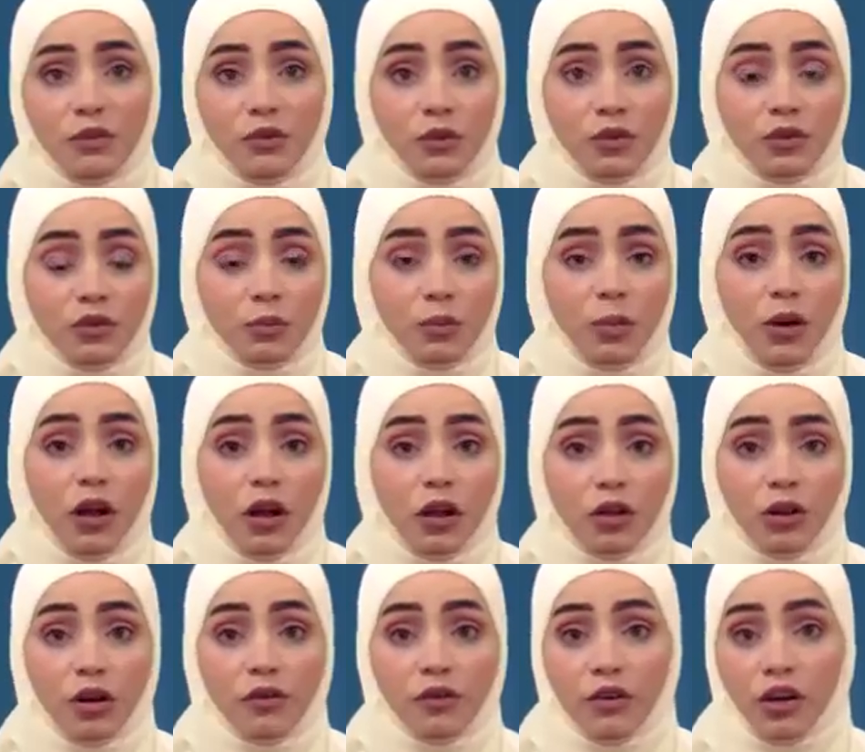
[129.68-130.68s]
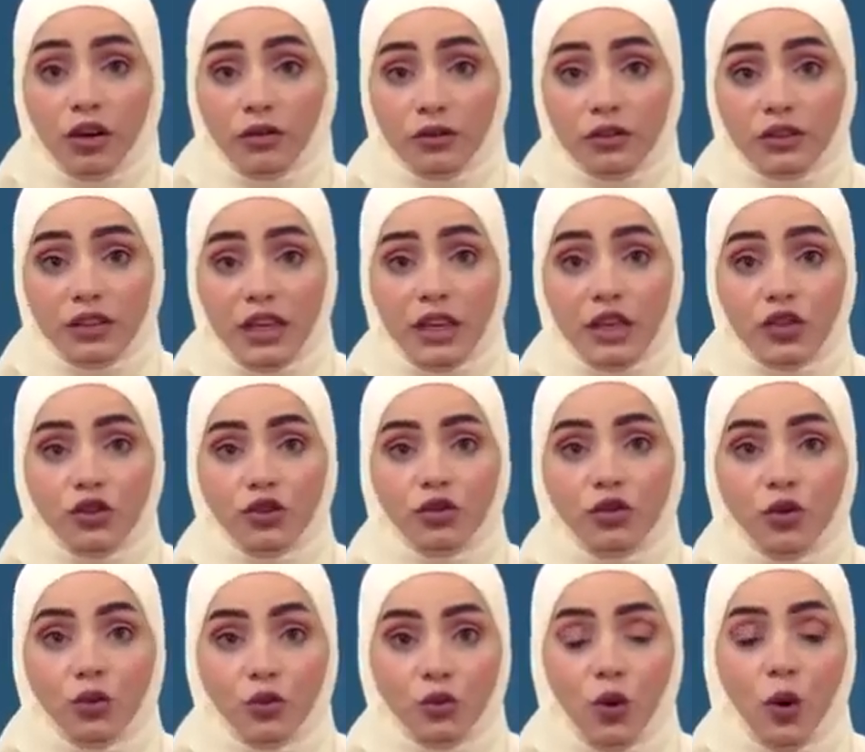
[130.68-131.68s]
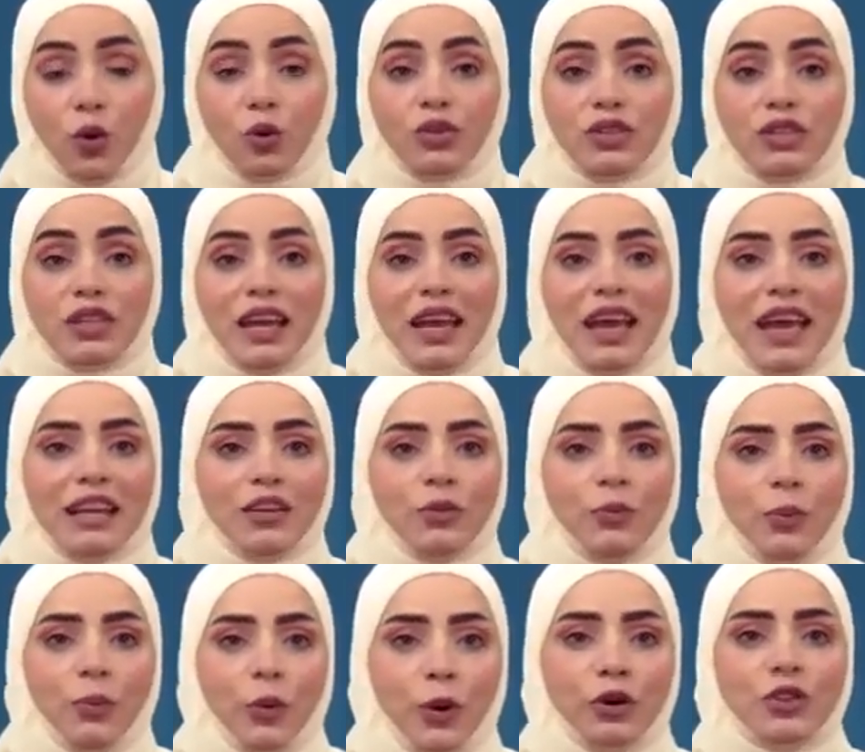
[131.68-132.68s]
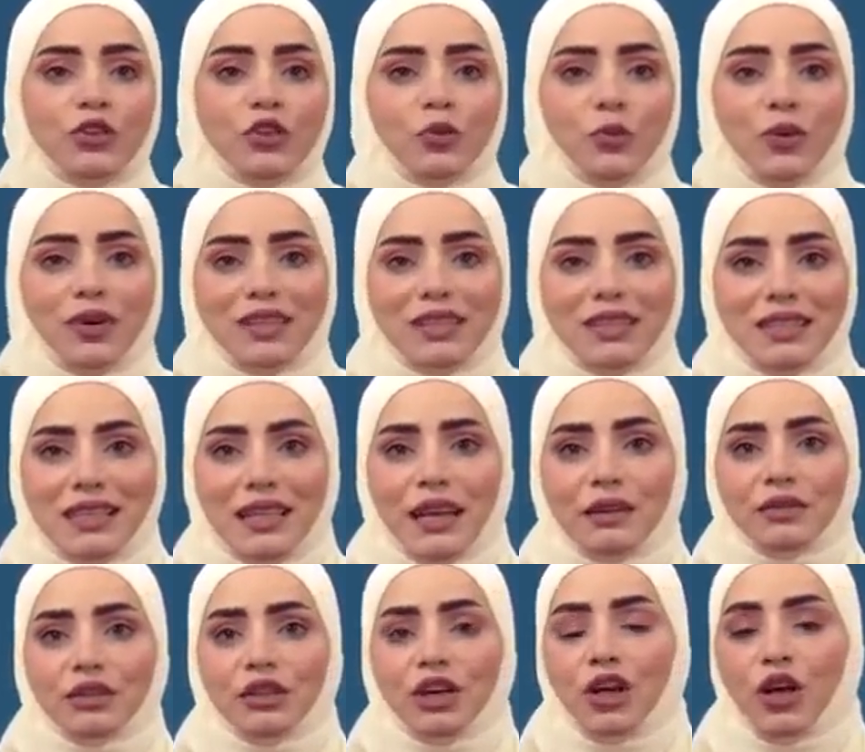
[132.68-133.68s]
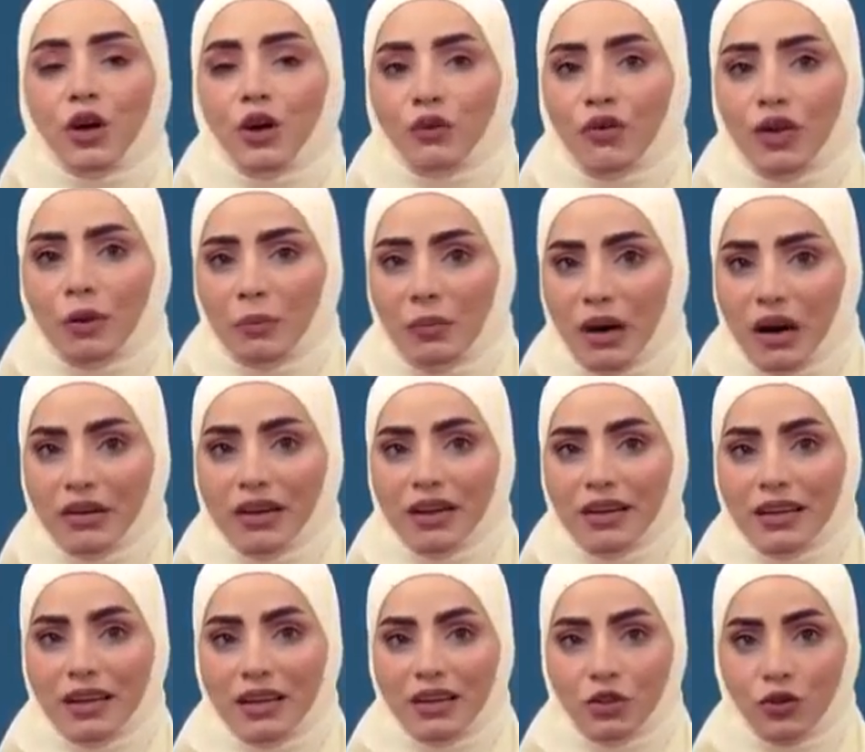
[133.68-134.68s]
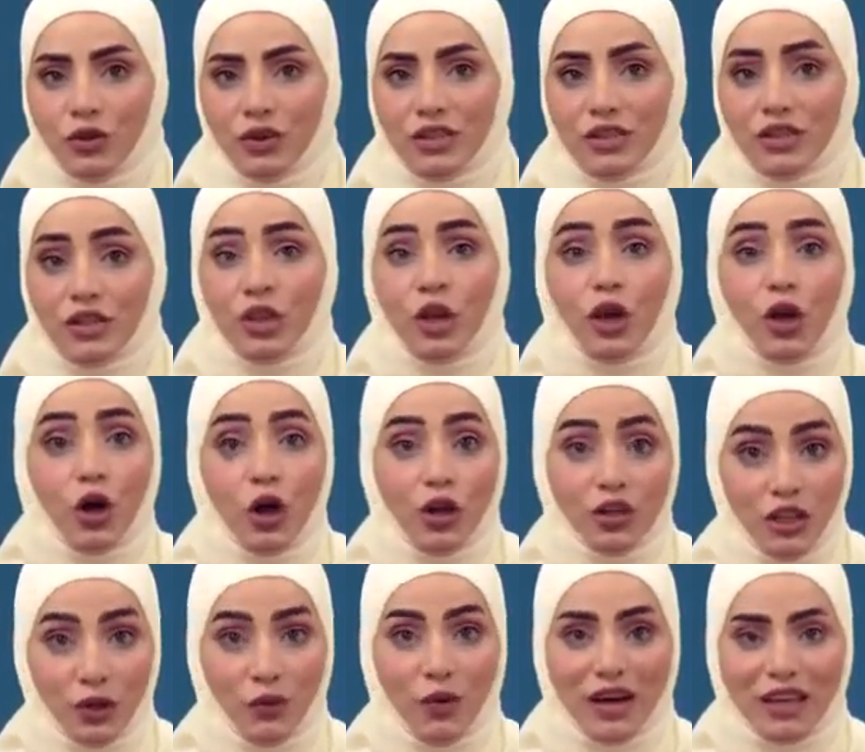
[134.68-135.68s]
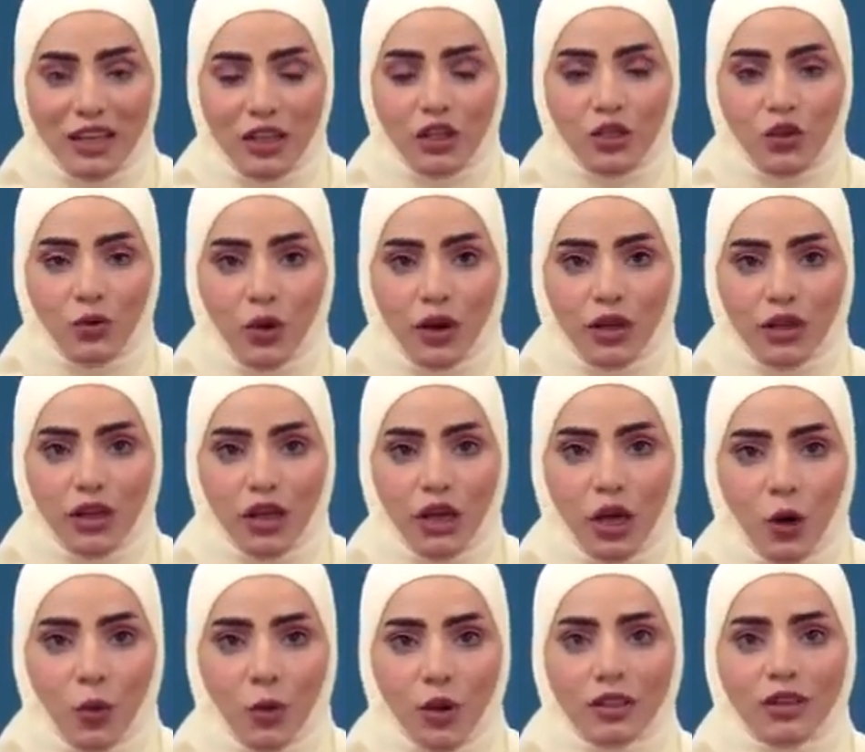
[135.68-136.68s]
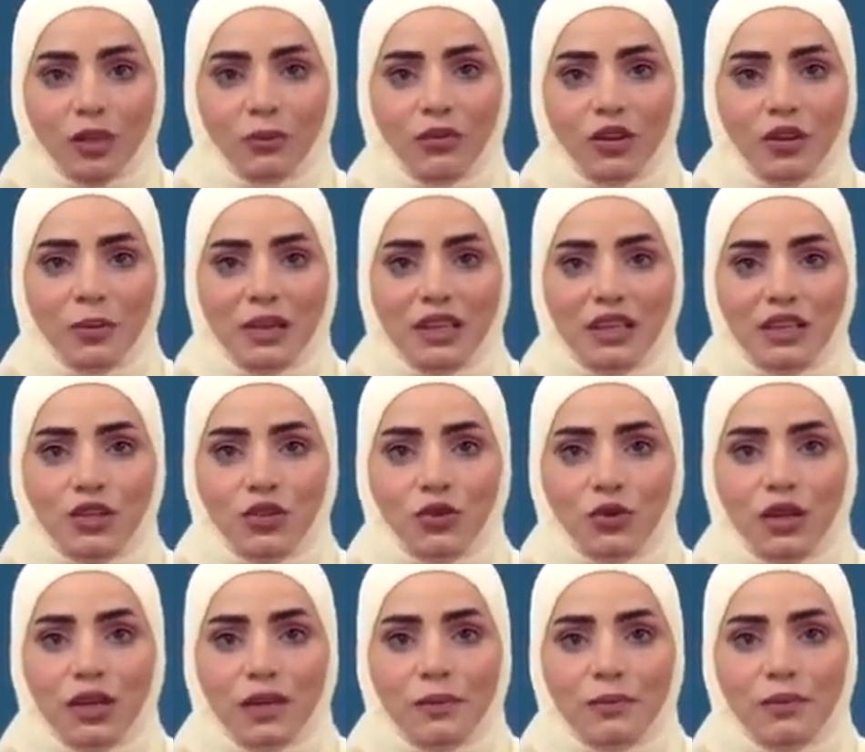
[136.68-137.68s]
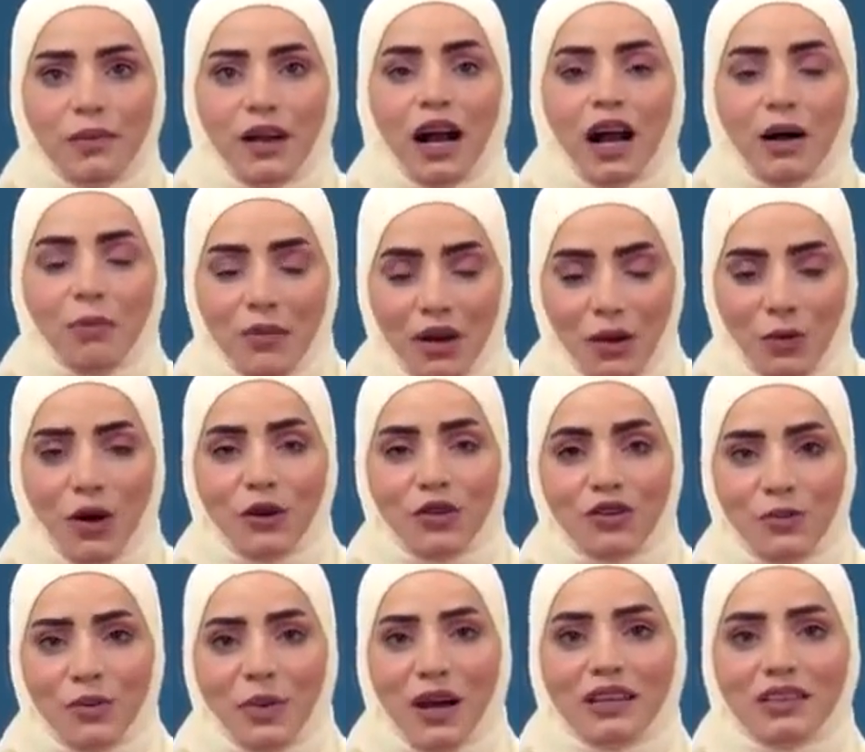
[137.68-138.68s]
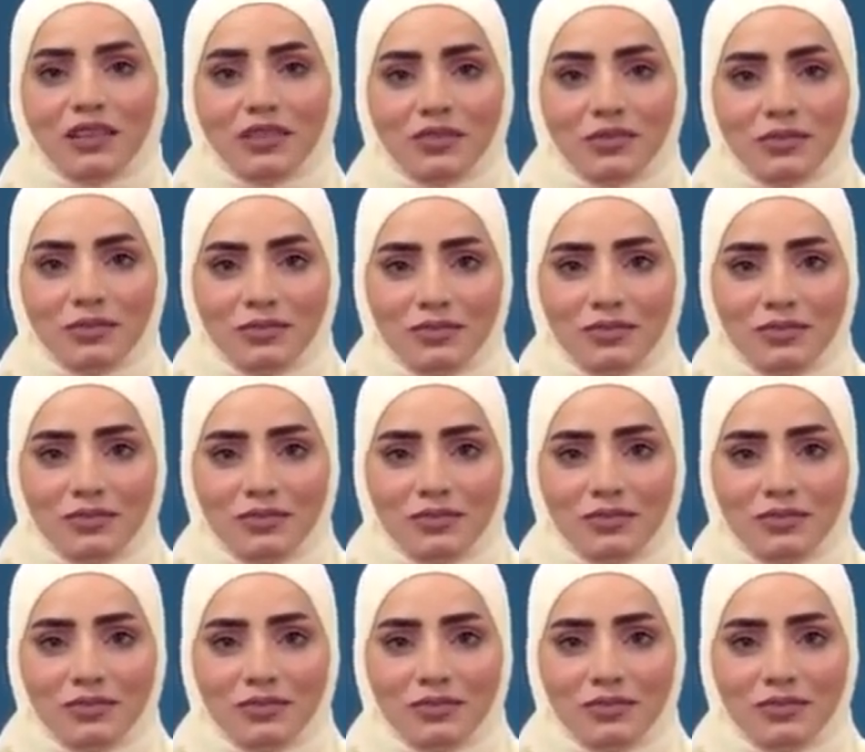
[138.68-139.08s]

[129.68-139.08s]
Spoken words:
before the ball of confrontation rolls and burns what is left of American interests on Iraqi soil. Welcome to the Mideastream. I'm Marwa Osman.